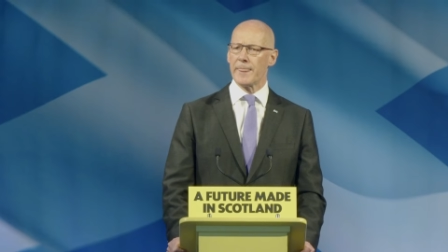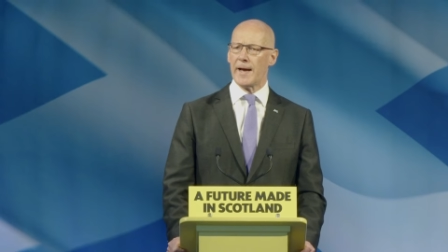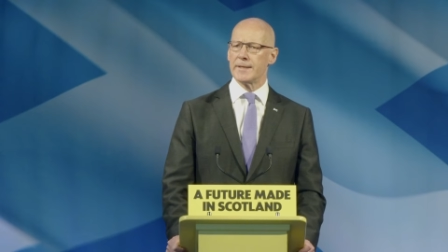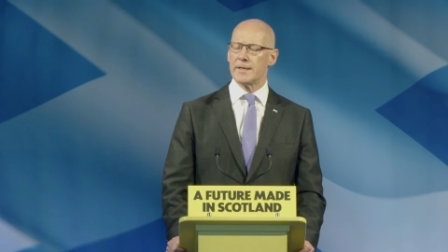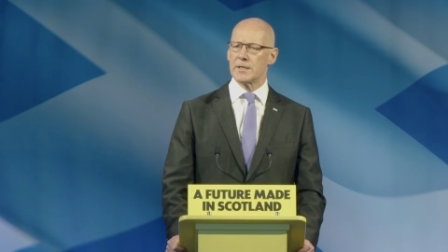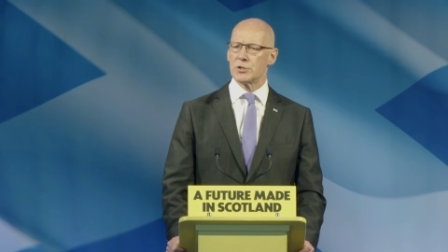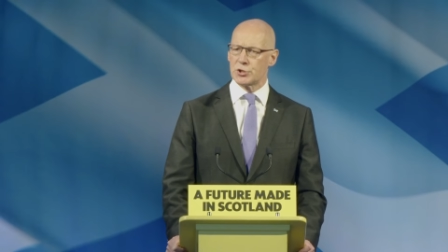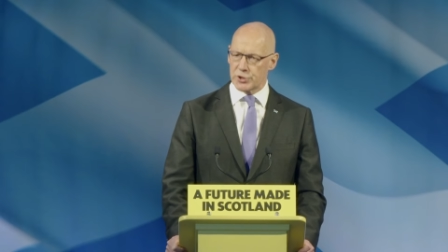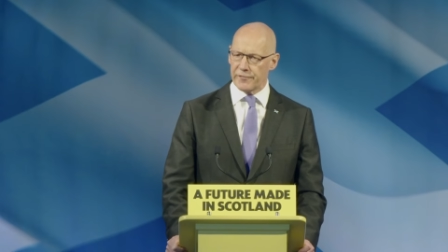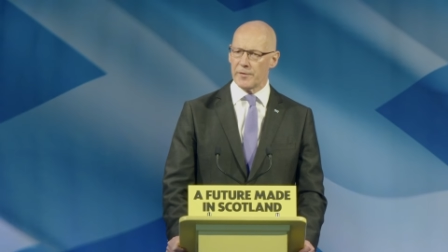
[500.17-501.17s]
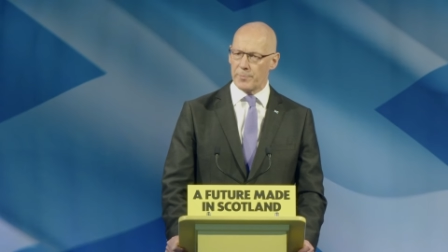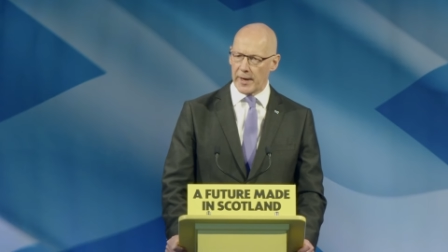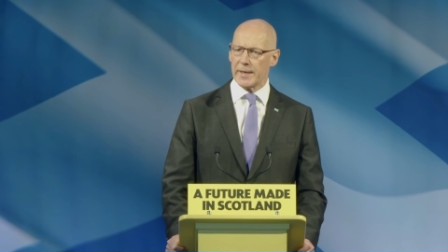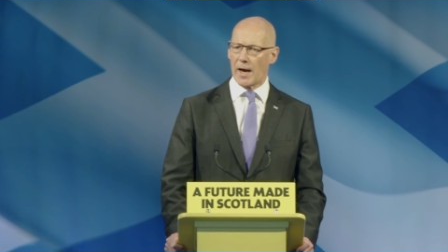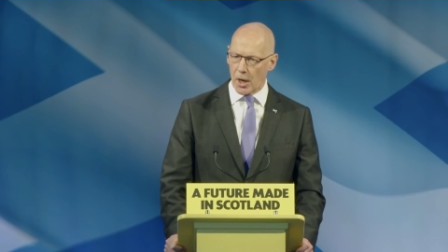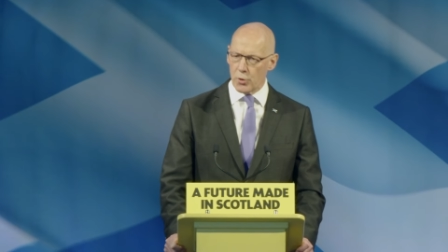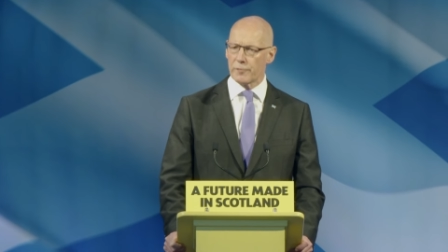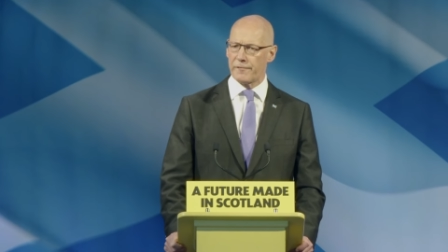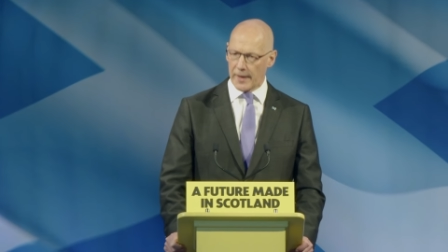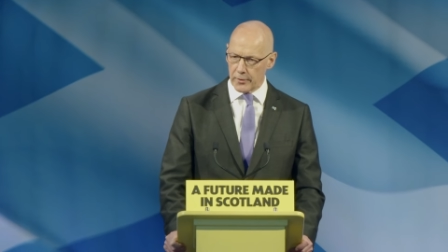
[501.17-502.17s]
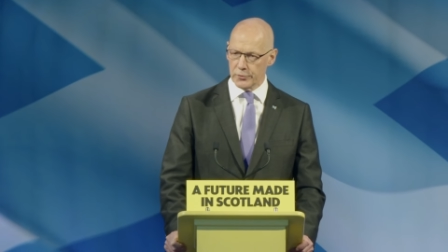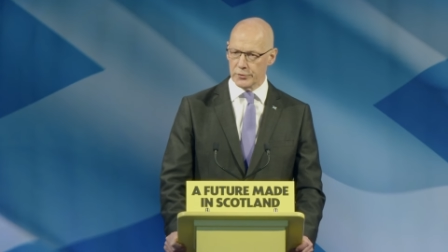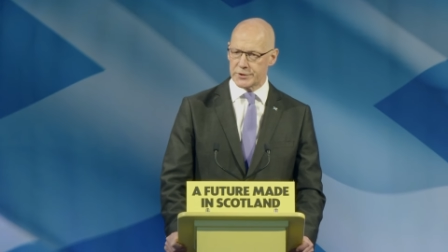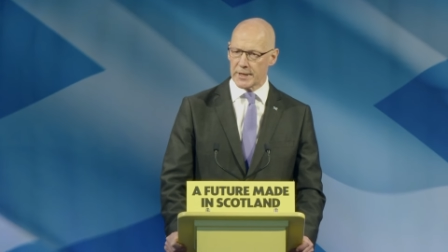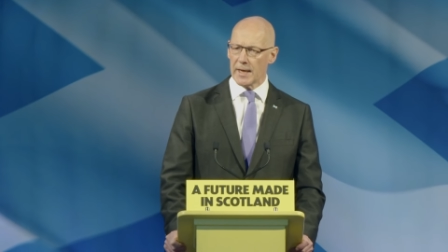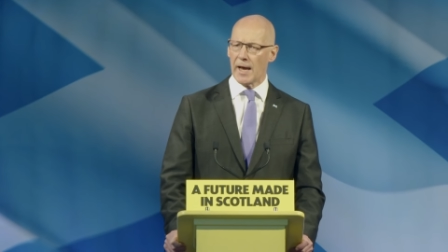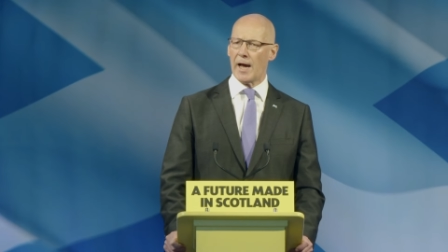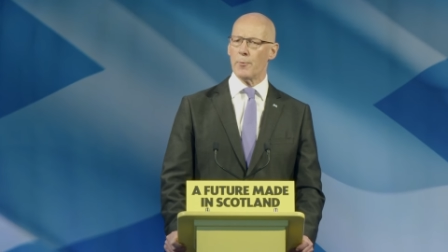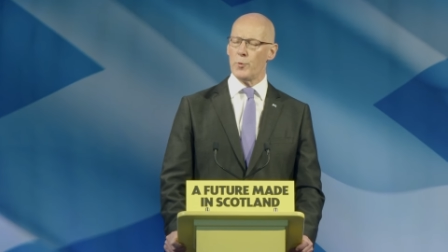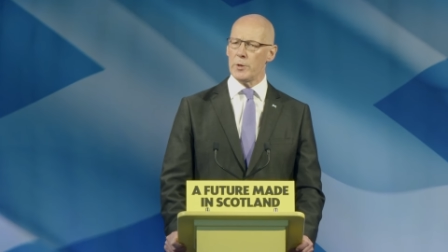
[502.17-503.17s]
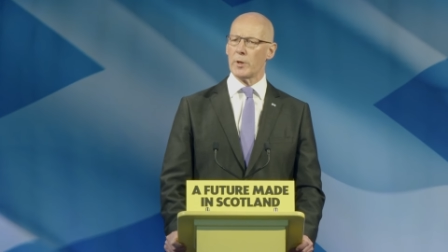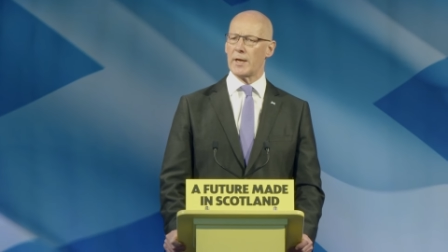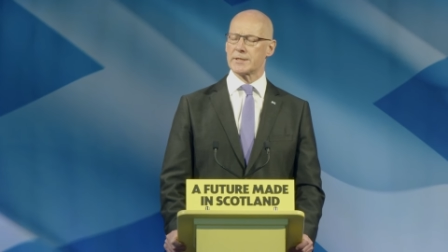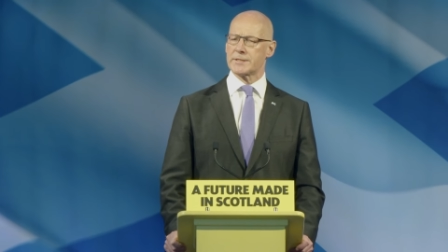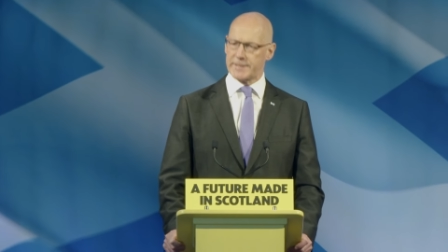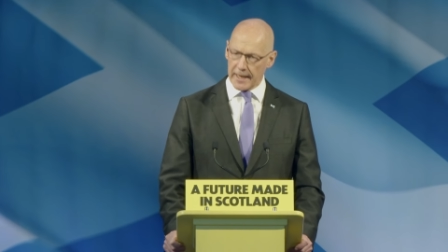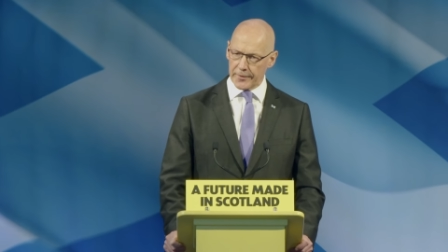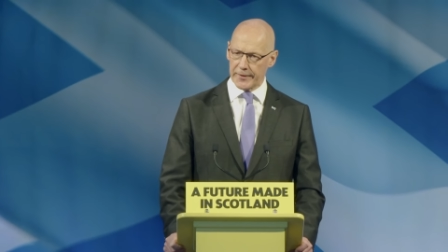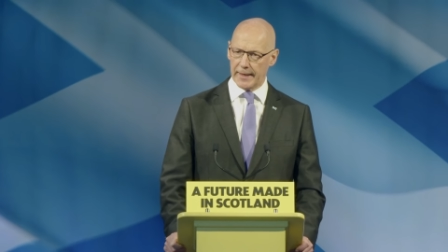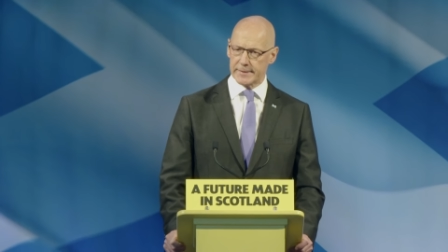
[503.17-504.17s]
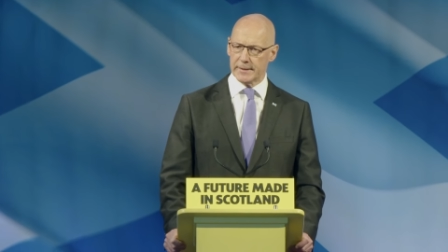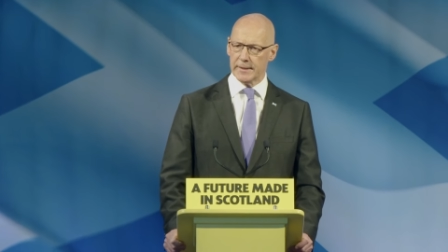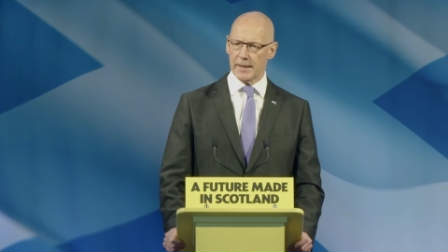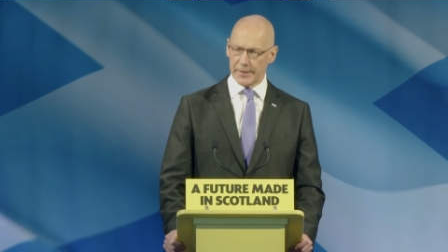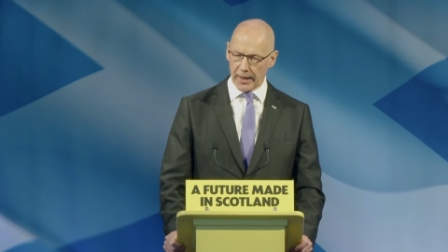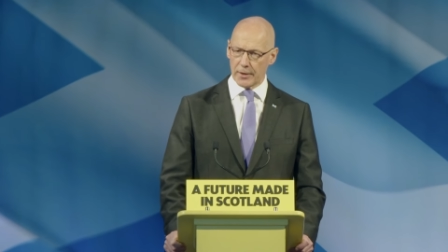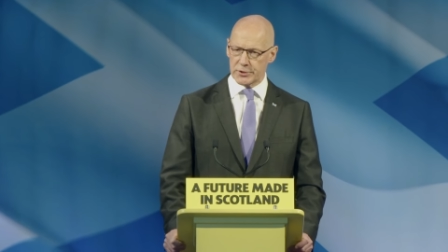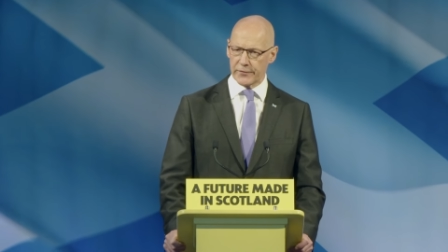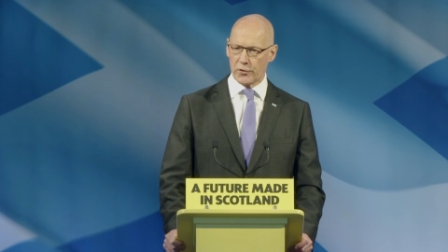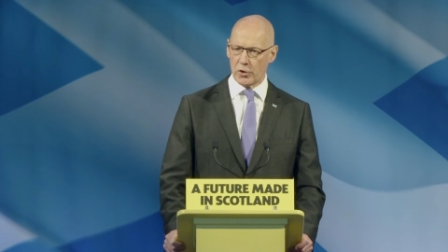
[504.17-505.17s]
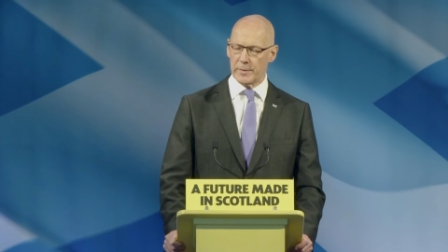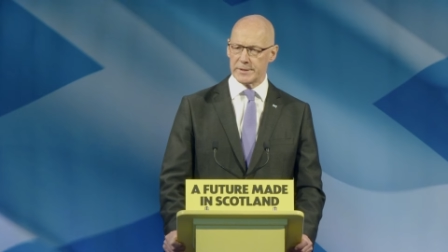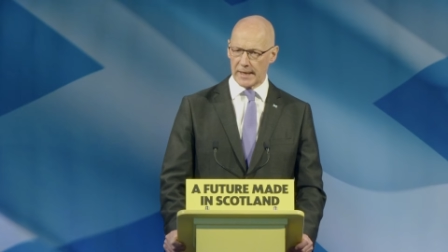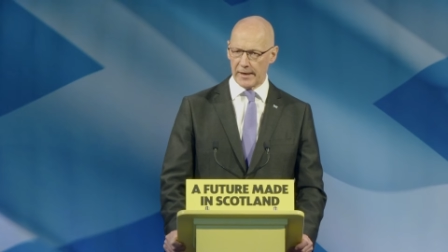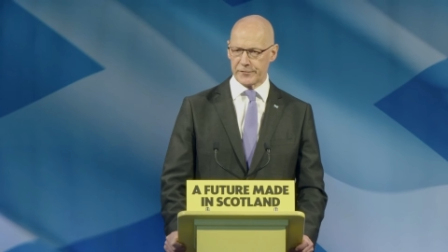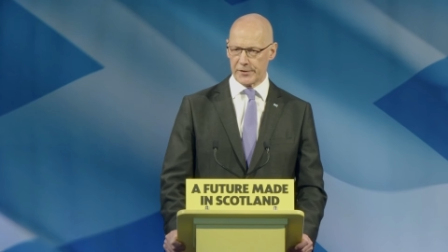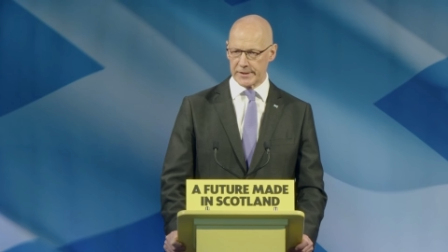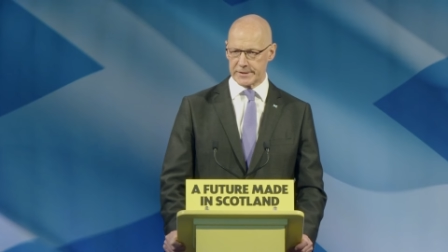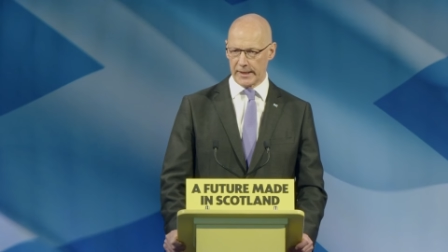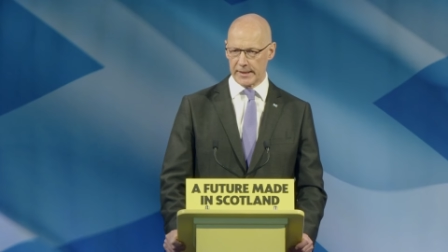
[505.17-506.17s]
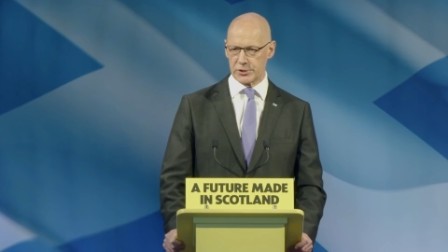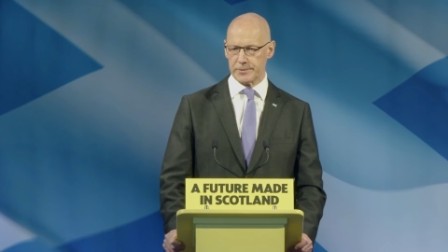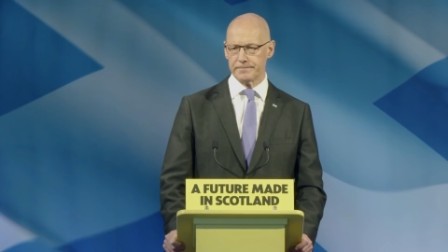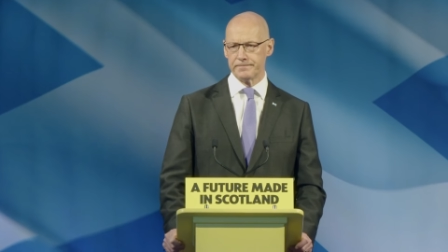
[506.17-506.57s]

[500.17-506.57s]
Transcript: and it is driven by our values, and we will assert that in the House of Commons after this election.